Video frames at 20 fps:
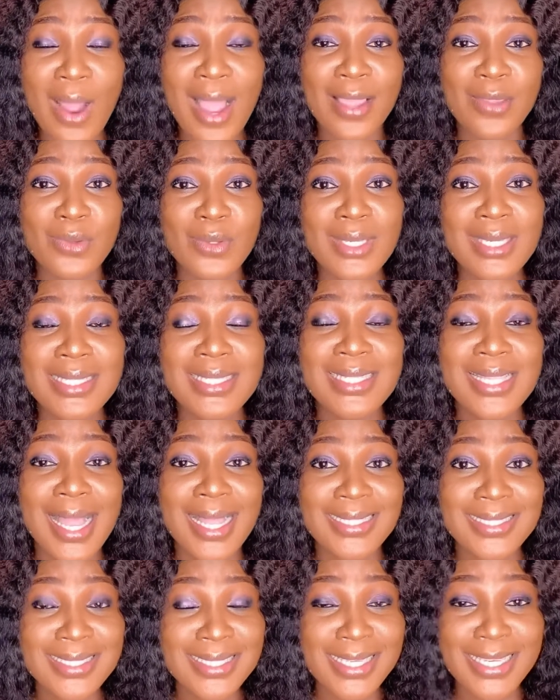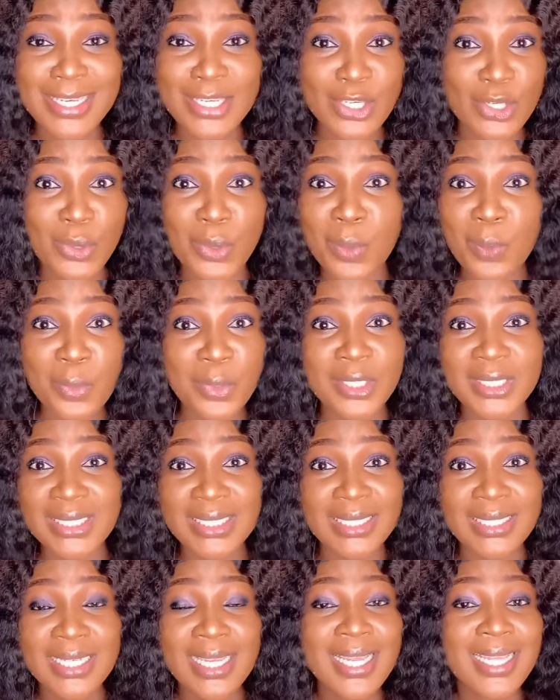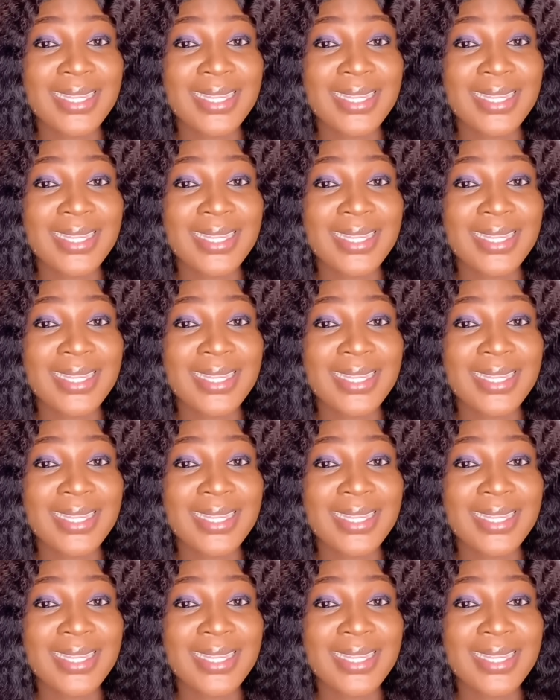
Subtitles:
and you can start seeing your money.